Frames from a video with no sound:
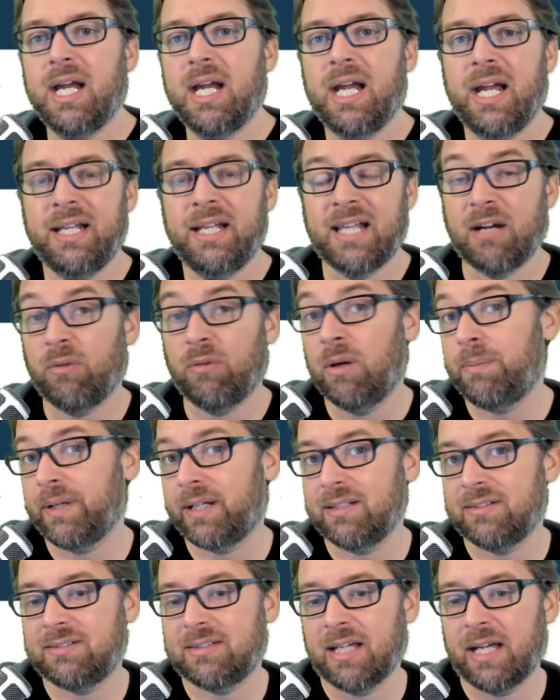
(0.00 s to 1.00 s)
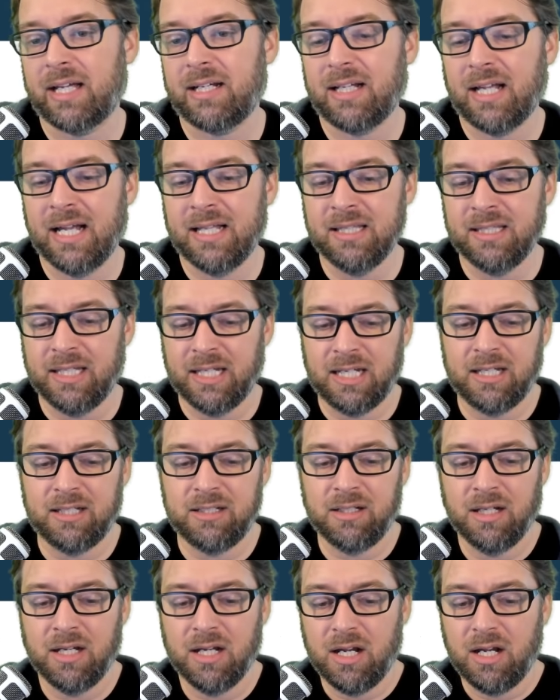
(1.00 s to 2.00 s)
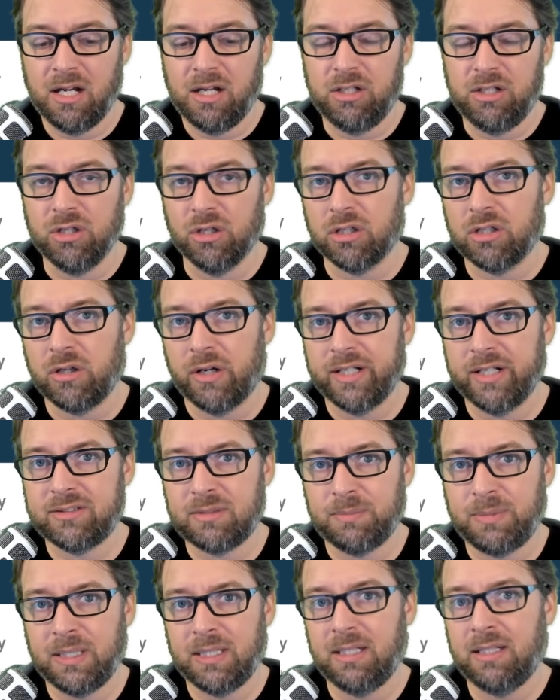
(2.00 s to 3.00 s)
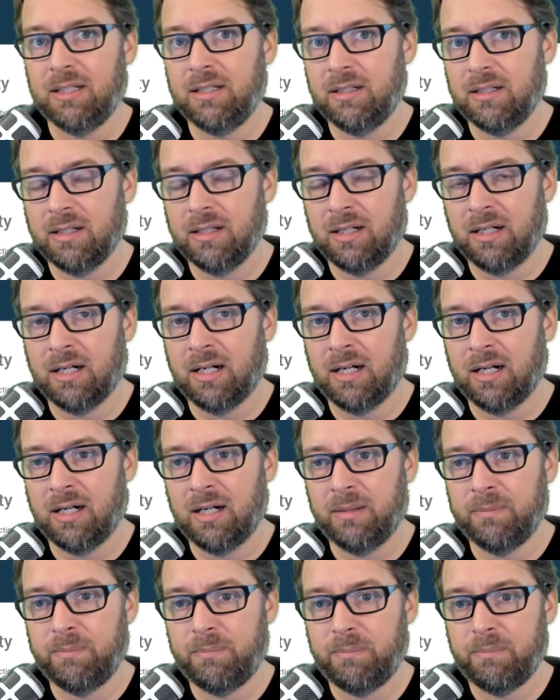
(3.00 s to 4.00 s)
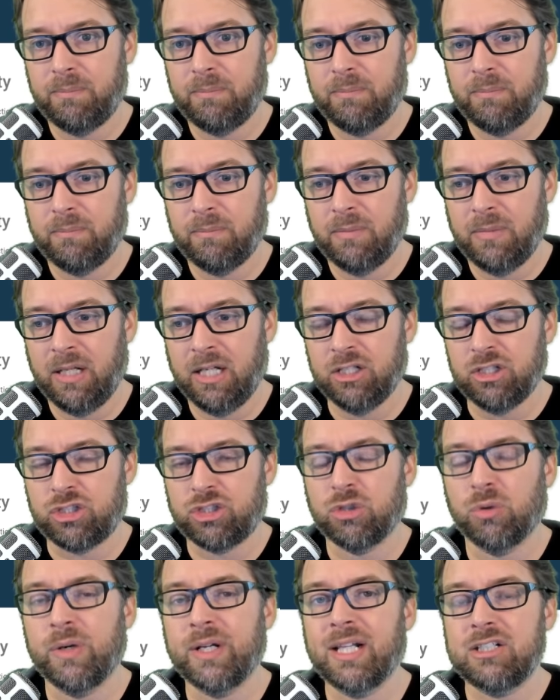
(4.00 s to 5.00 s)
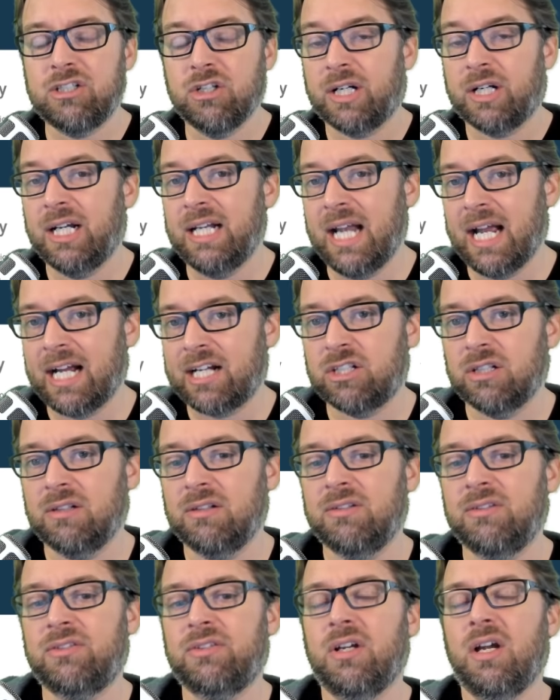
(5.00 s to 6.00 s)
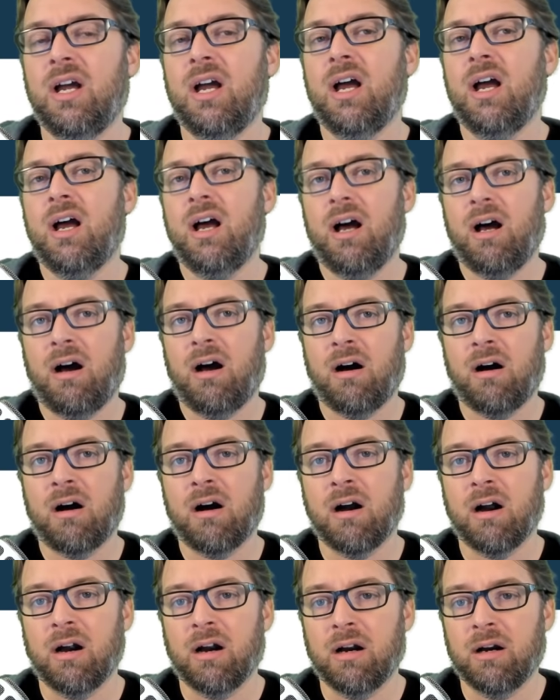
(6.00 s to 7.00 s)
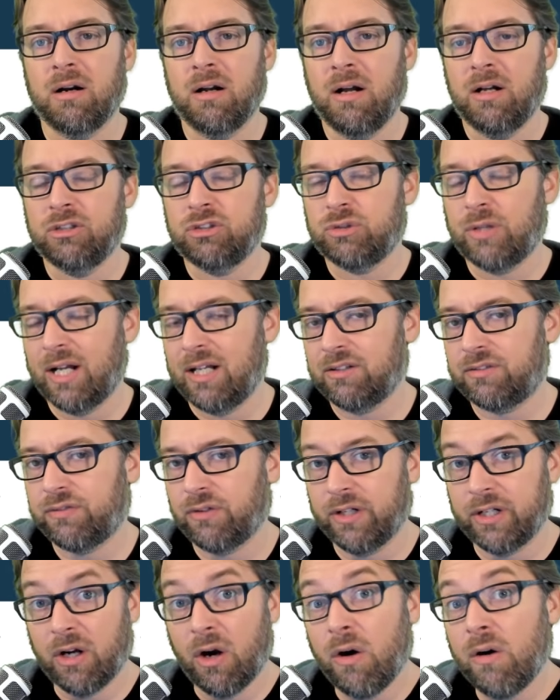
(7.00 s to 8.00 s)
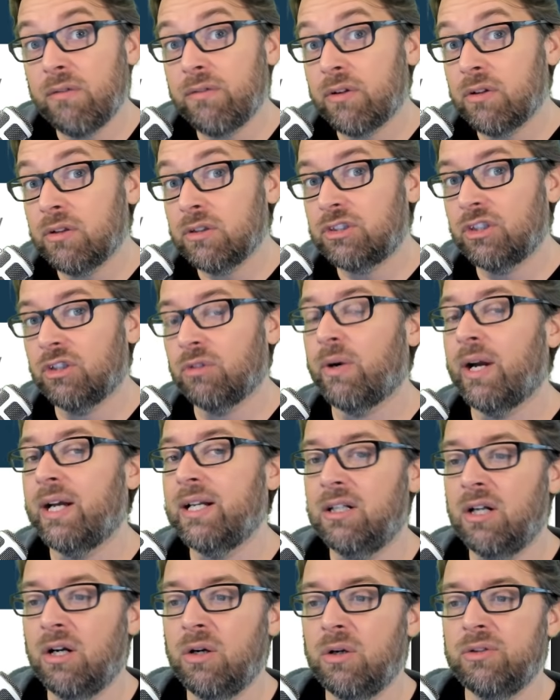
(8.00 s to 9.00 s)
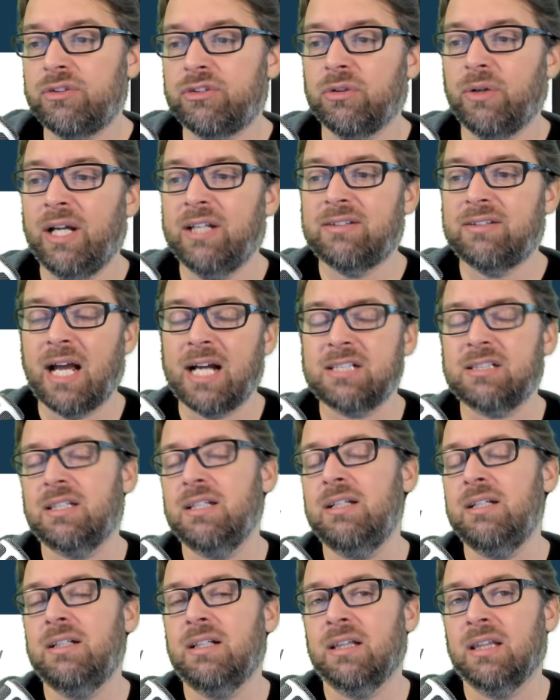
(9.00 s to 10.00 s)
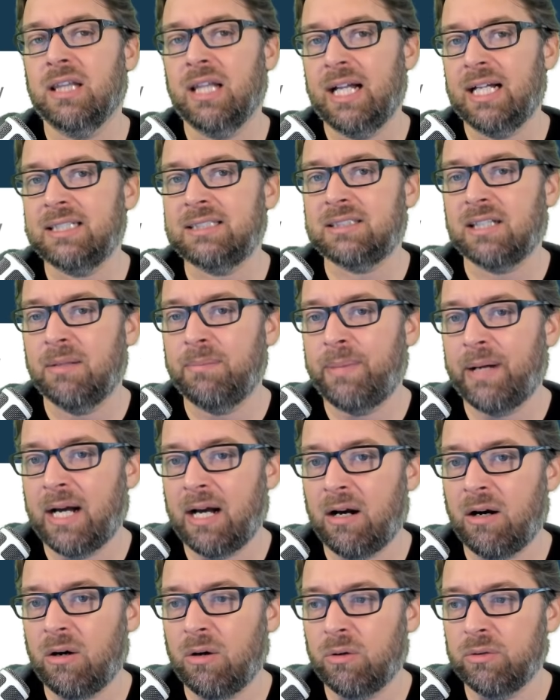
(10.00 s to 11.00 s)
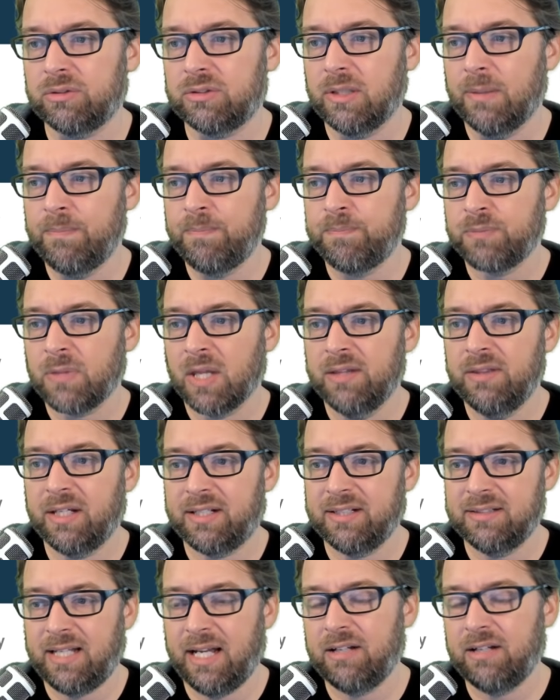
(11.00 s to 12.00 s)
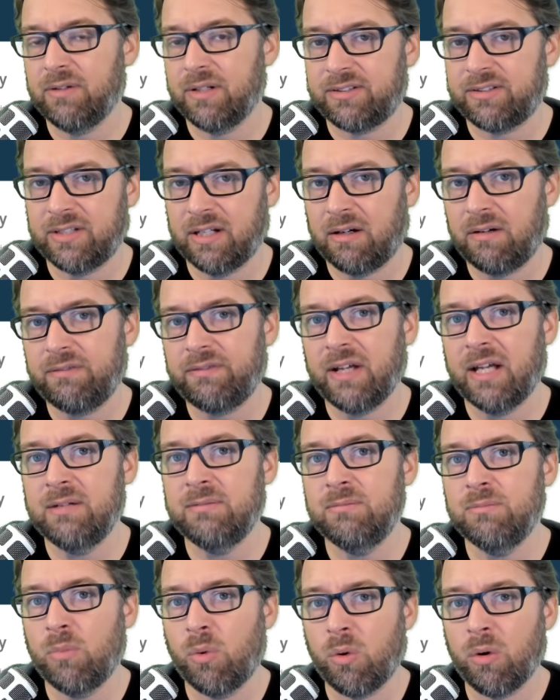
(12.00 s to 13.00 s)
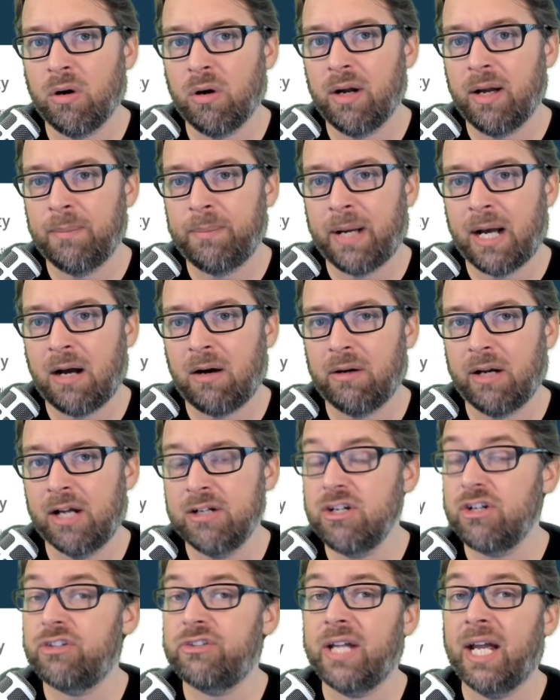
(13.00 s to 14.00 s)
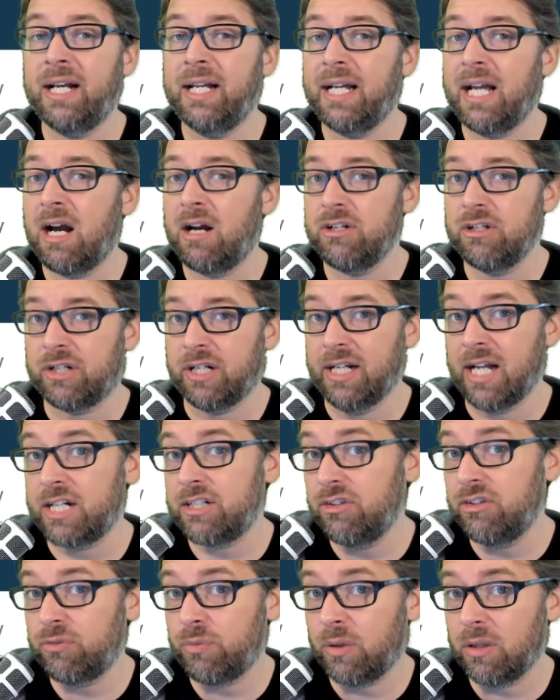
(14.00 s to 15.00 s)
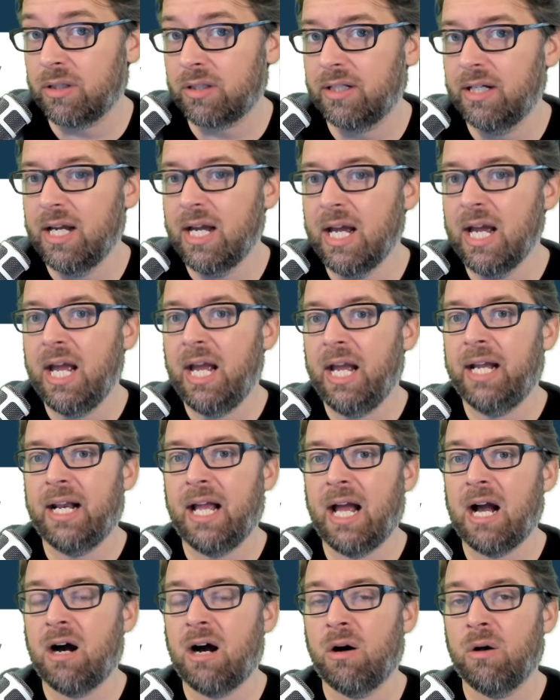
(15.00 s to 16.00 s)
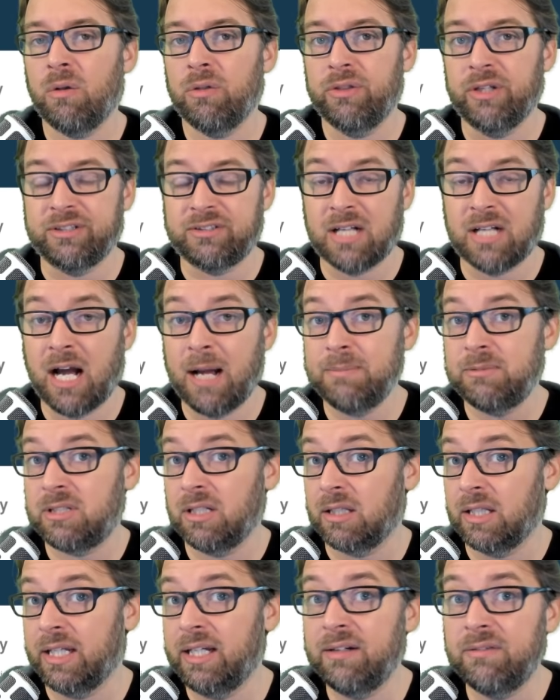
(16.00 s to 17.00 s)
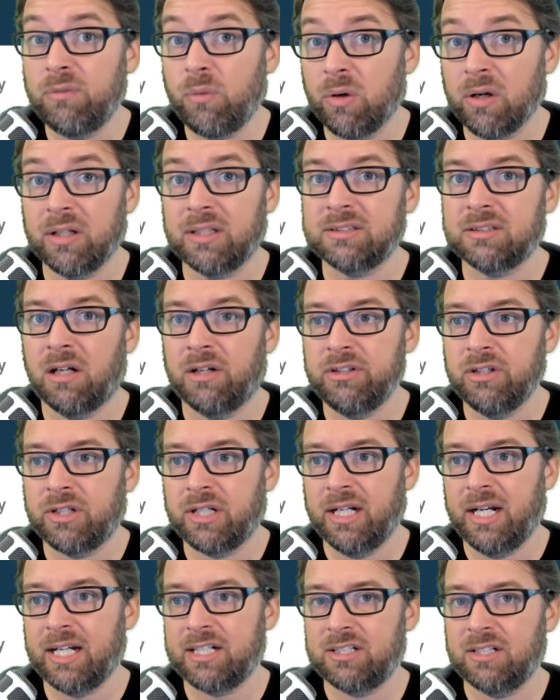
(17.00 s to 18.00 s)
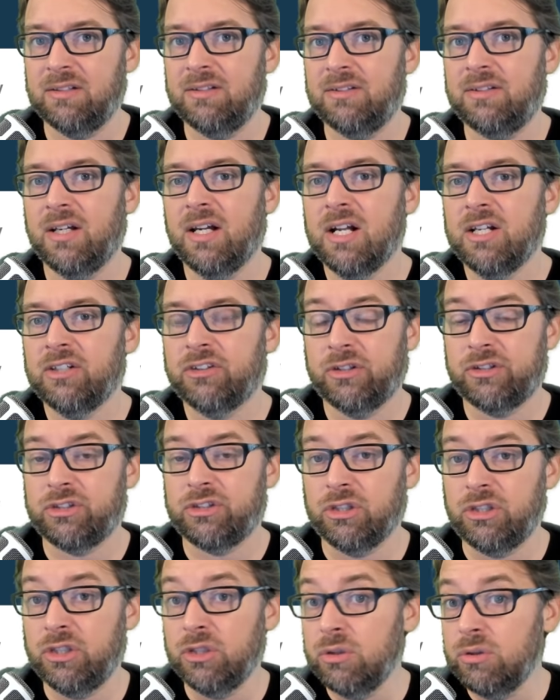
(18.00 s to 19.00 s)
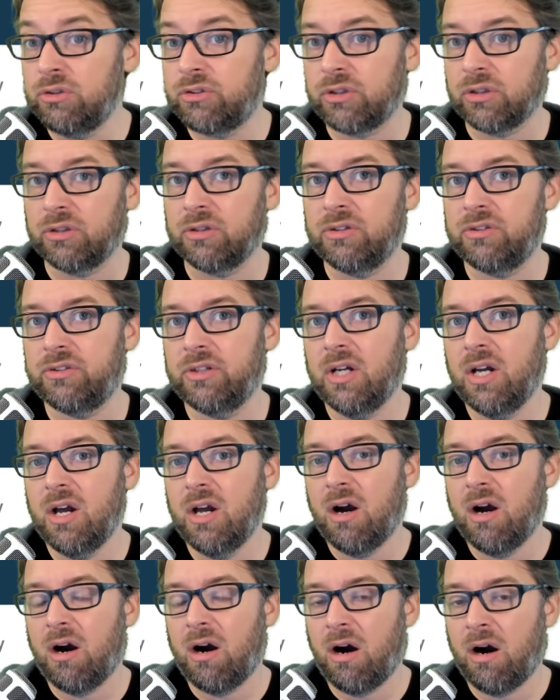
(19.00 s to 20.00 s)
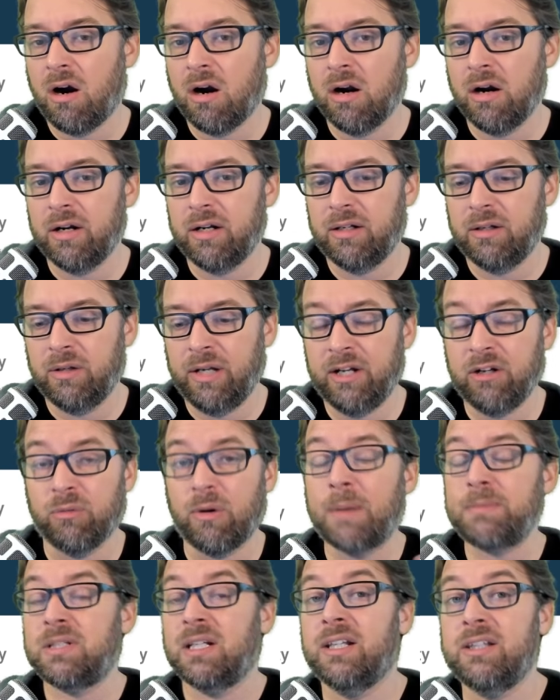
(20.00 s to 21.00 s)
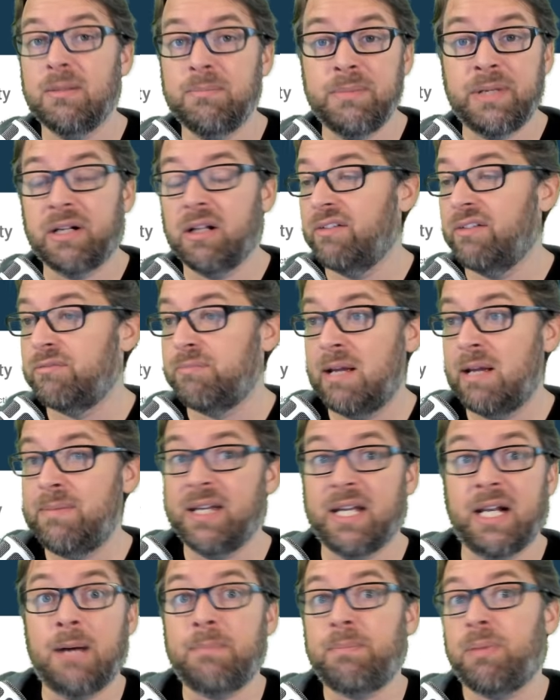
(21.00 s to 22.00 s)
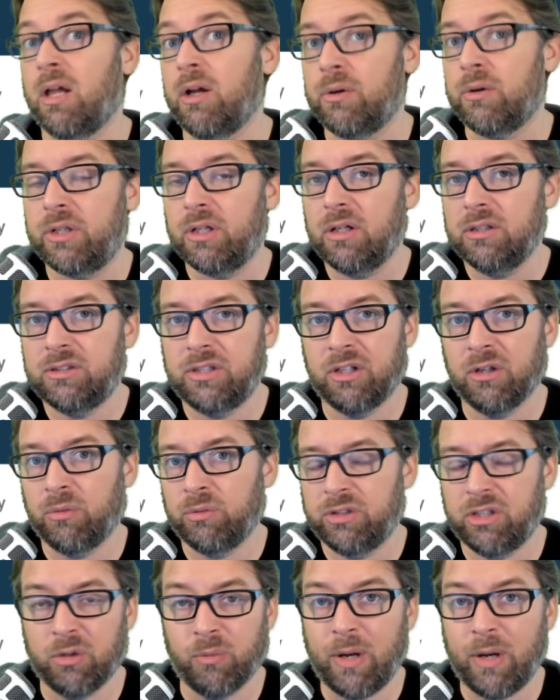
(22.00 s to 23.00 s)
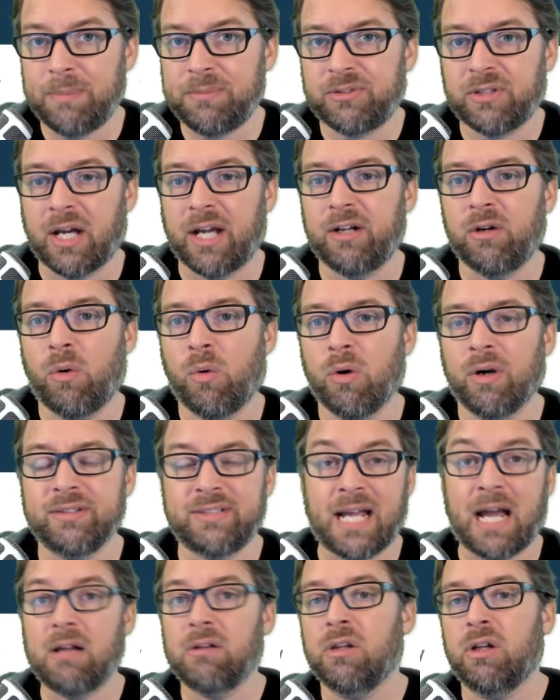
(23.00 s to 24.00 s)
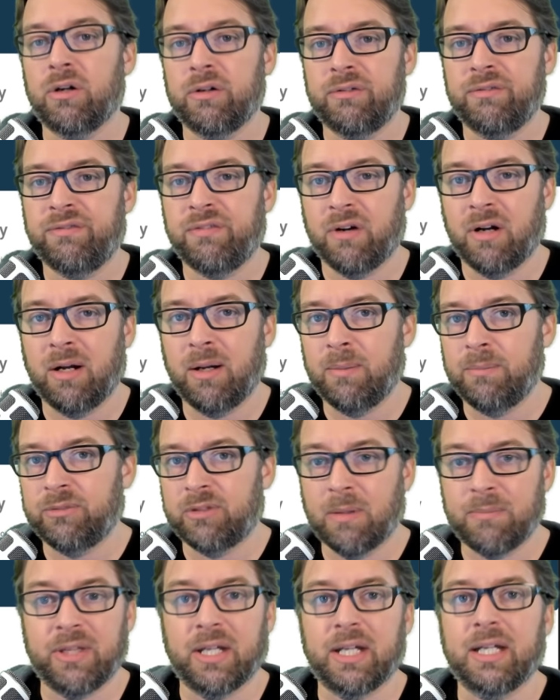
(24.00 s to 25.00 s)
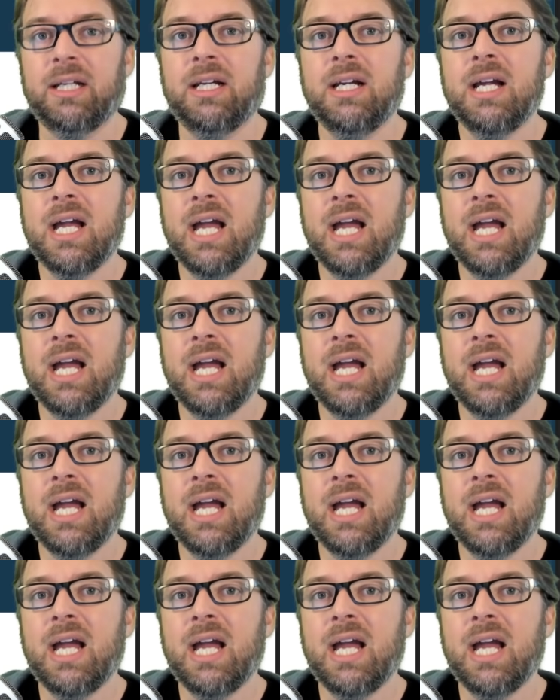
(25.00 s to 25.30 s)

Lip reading: in that replica set. And then you're going to be ensuring that your connections are transferring over to the right nodes. So it's actually less about the container itself and more about understanding how your connections work and how the time to live works on your connections, so that your users aren't interrupted in the middle of maybe an upload to the website or a download from something.